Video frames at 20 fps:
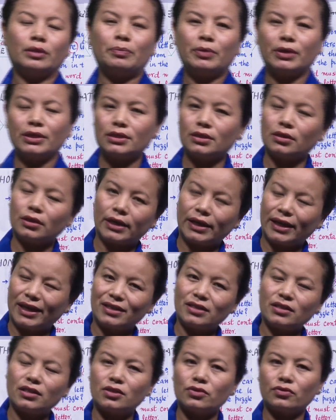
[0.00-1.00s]
puzzle, the
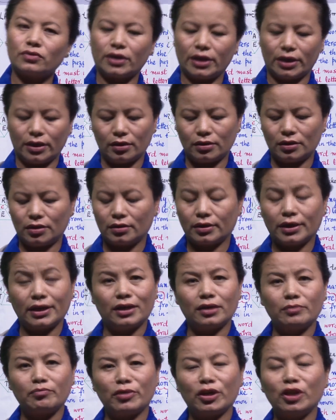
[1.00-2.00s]
letters you
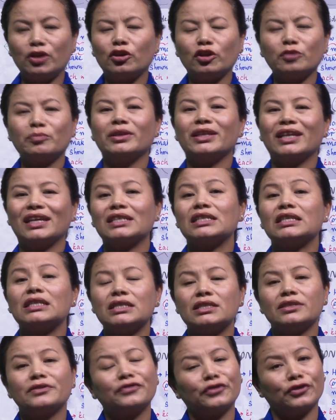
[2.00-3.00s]
get may not be that
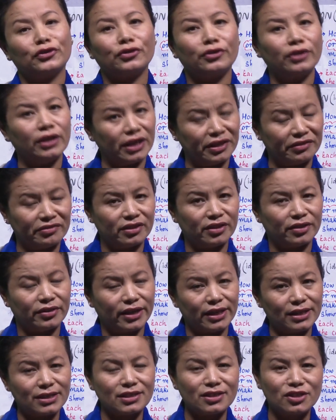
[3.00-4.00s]
easy for your level,
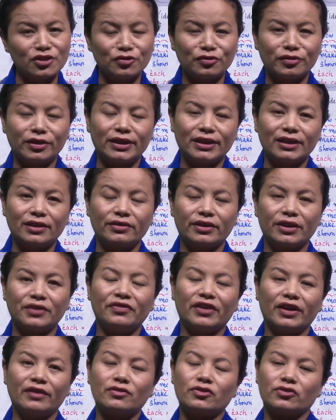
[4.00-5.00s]
right? Since you are in grade
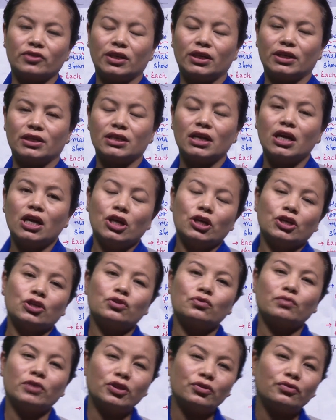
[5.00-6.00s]
5 to 8.
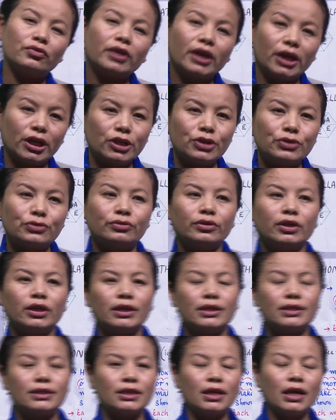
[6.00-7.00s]
So what you can do
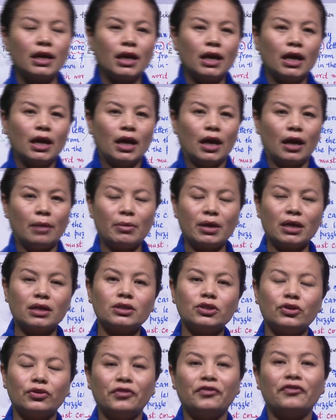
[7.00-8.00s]
is,
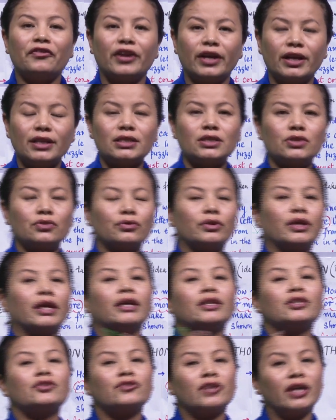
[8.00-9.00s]
among your friends, you
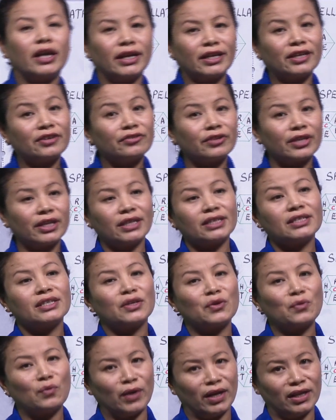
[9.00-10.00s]
can try
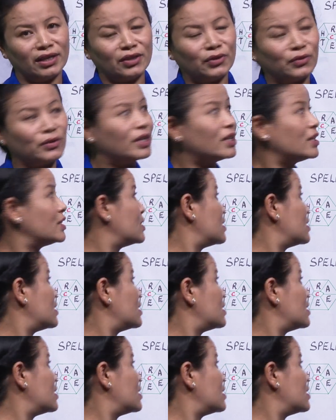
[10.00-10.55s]
creating one. Okay, this